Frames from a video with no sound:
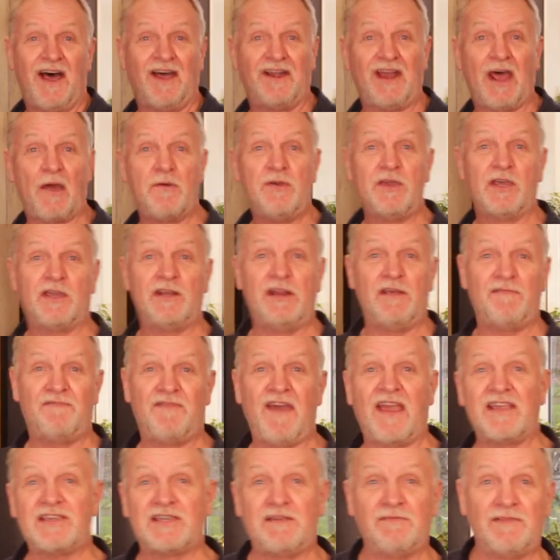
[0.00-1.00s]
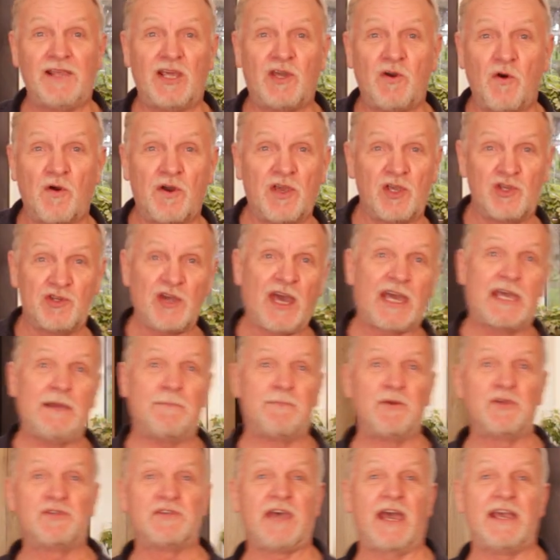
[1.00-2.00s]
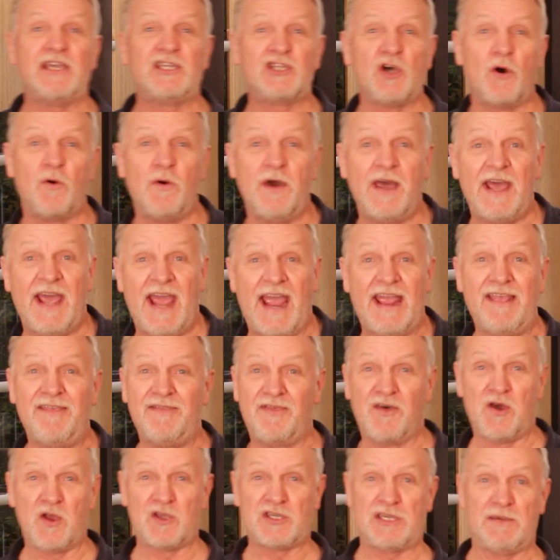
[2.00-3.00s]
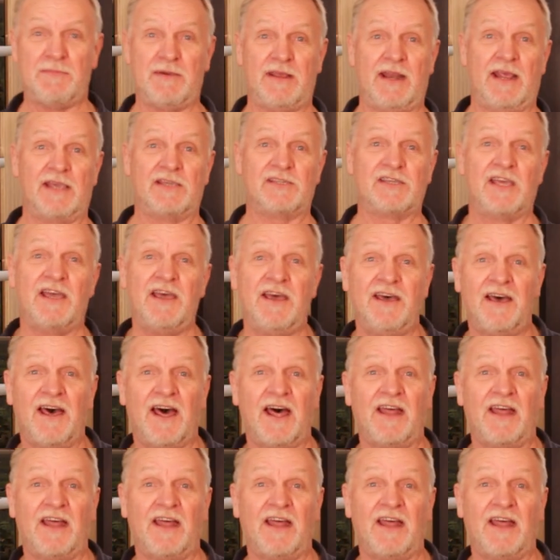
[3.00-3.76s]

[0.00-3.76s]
and how you can effectively cook a jacket potato in 30 minutes.